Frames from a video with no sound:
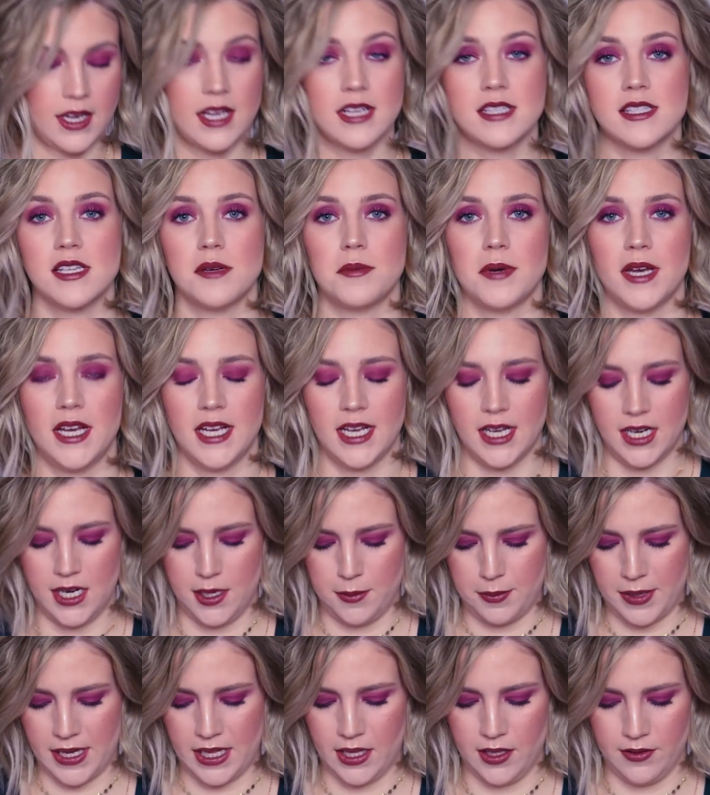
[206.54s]
Next up, I got
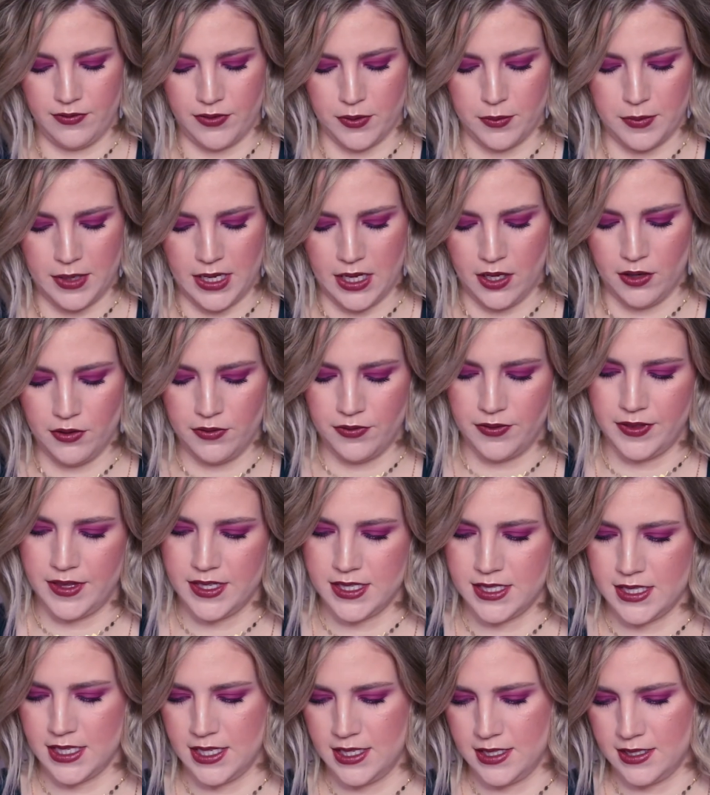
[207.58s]
a palette from e.l.f.
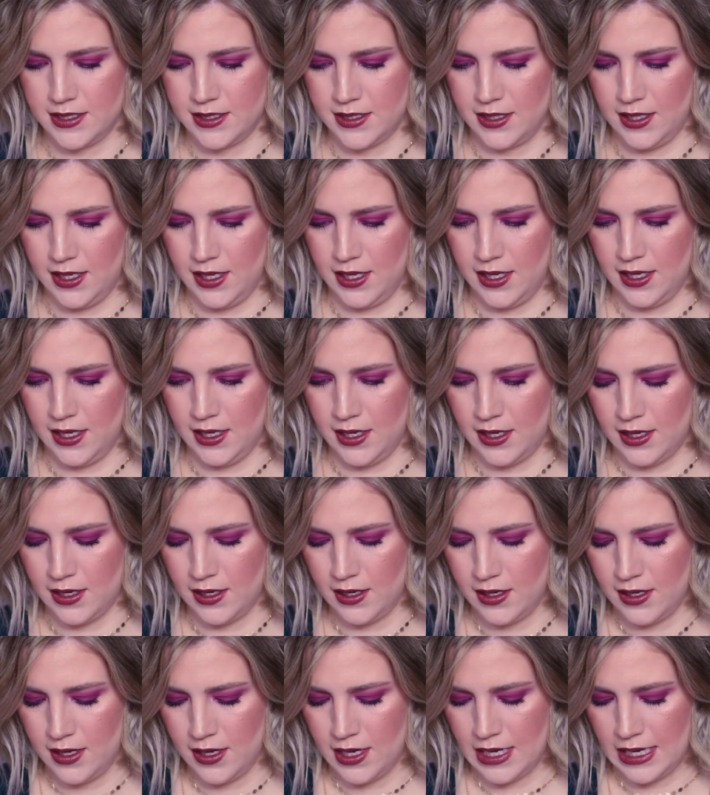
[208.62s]
This is the
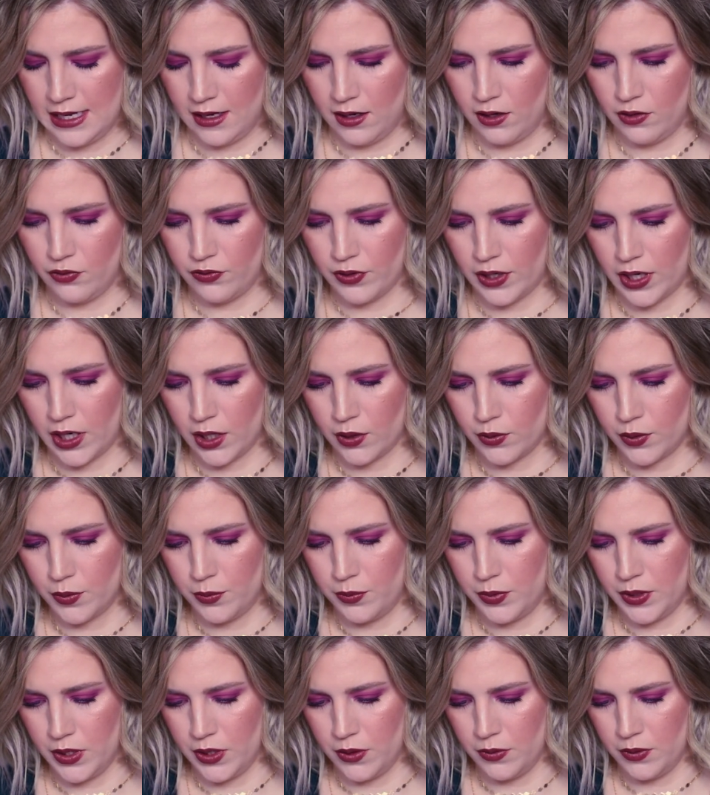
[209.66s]
e.l.f. Aqua
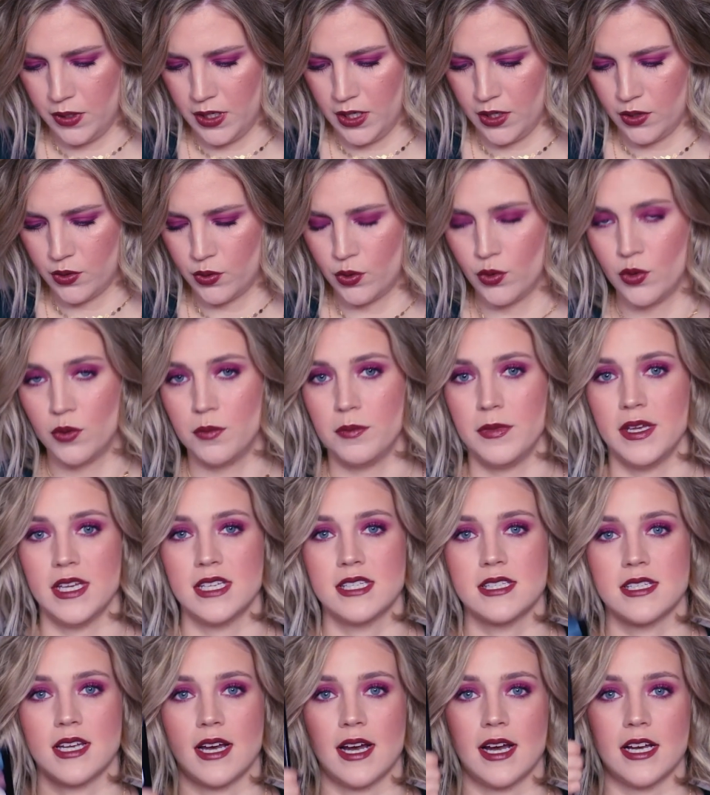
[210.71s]
Beauty Cool
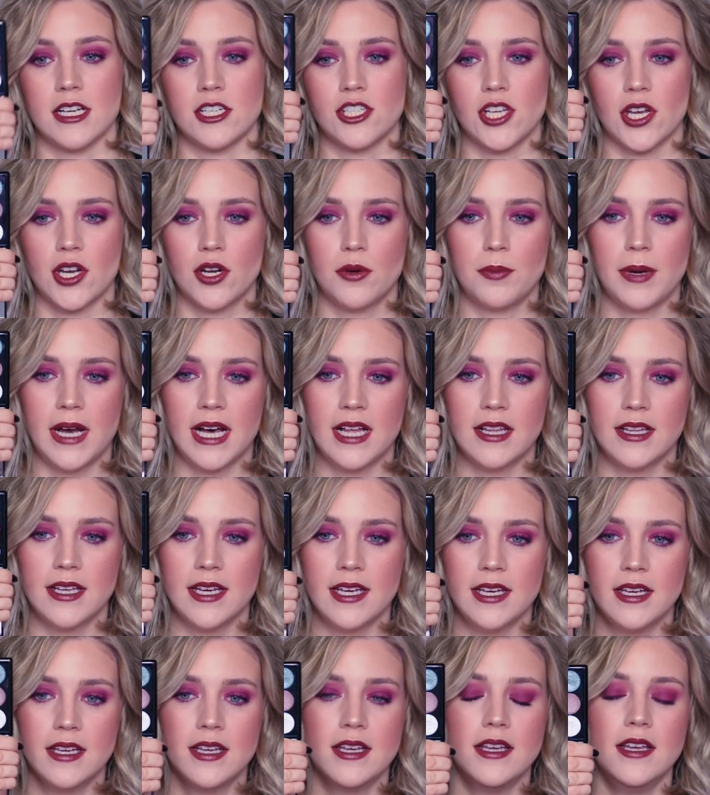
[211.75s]
Mist eyeshadow
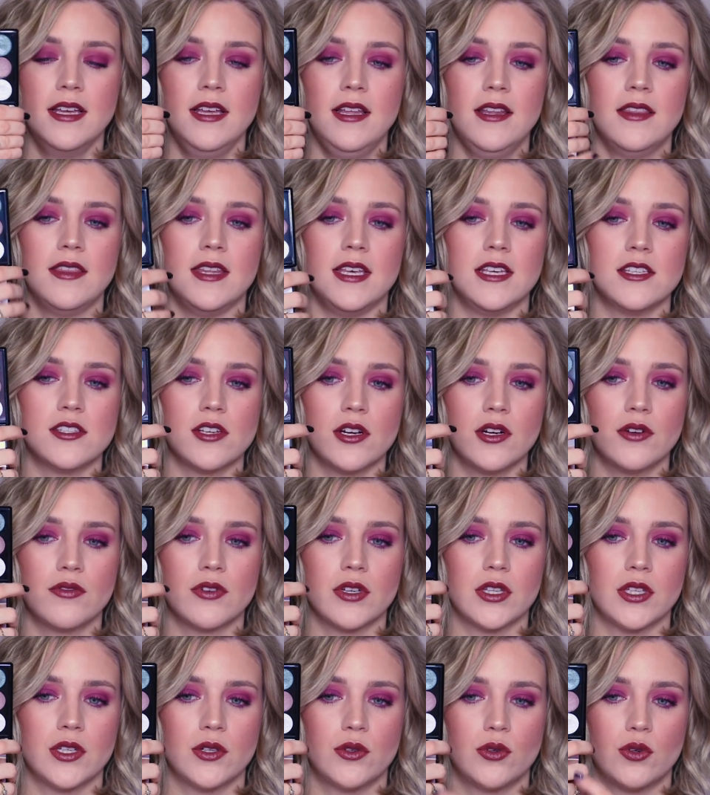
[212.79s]
palette. These are
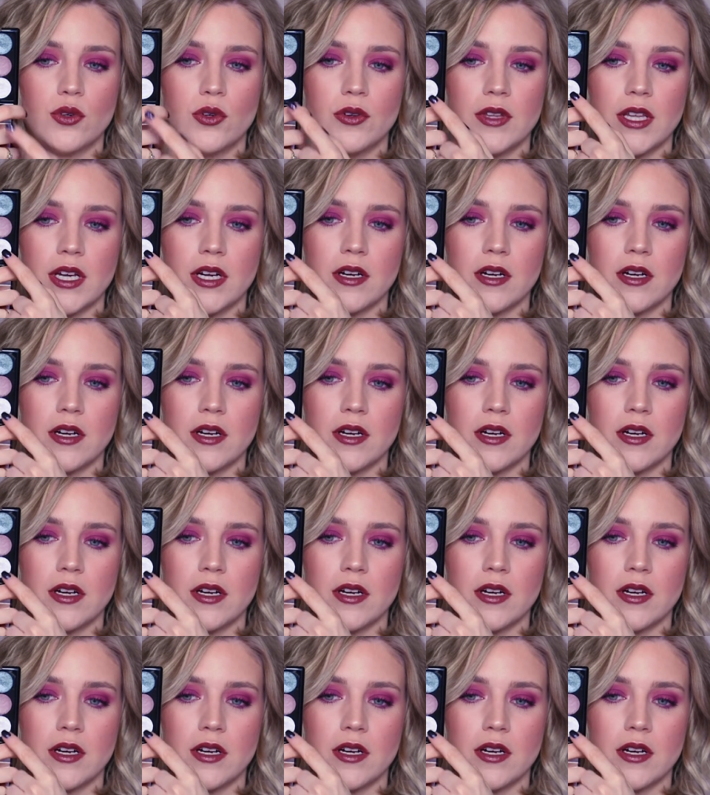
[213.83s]
really cool.